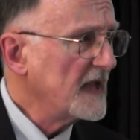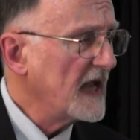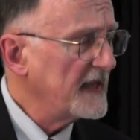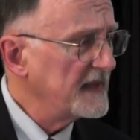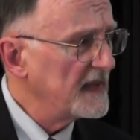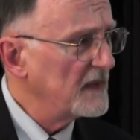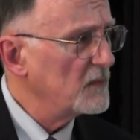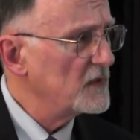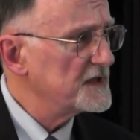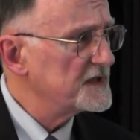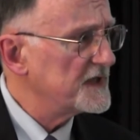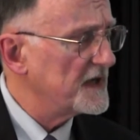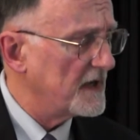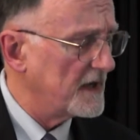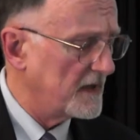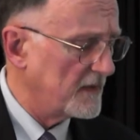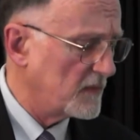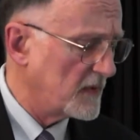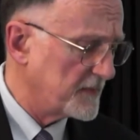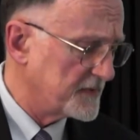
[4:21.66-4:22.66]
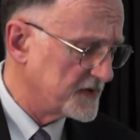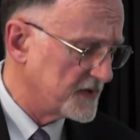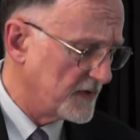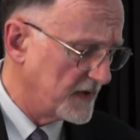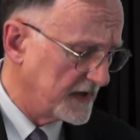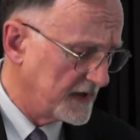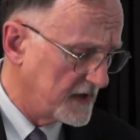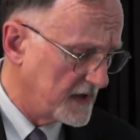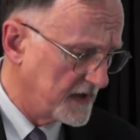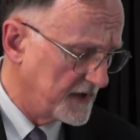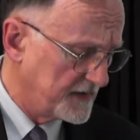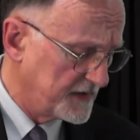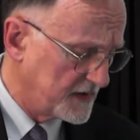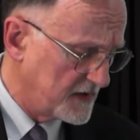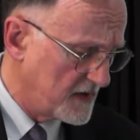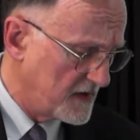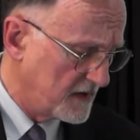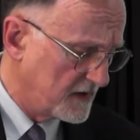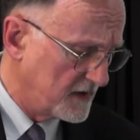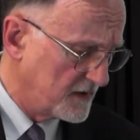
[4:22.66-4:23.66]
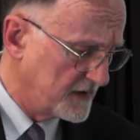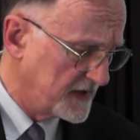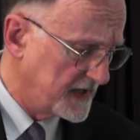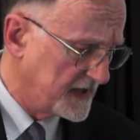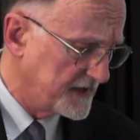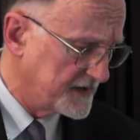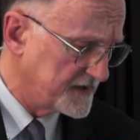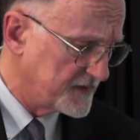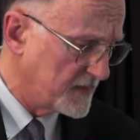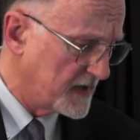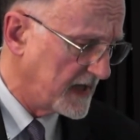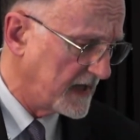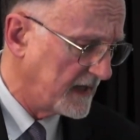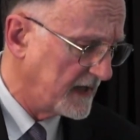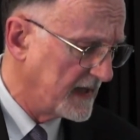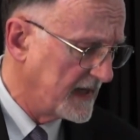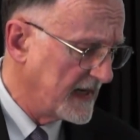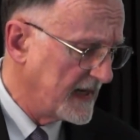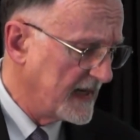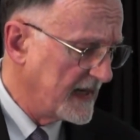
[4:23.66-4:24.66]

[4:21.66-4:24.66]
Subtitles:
And then we saw what was going on in the Congo and elsewhere.